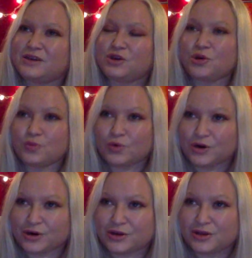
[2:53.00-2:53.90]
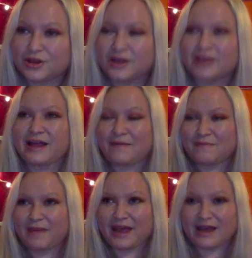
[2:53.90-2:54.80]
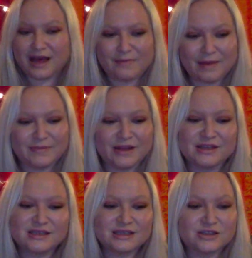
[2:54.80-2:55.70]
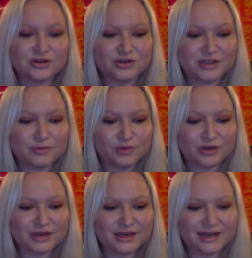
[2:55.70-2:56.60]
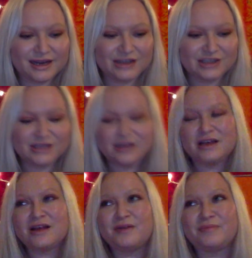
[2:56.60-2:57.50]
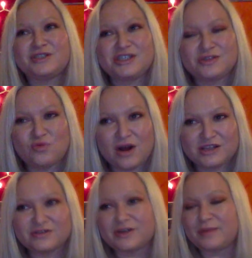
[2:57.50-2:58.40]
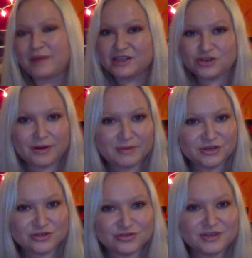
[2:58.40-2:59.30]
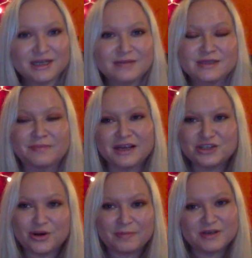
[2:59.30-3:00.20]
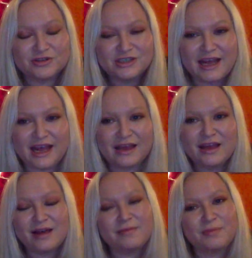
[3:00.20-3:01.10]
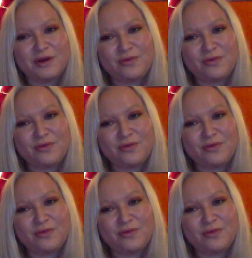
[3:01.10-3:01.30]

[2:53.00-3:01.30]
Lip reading: your worth that may come up. Now, this is an early morning connection, but just watch for it. It might show up in your dreams. It may show up in your day, but be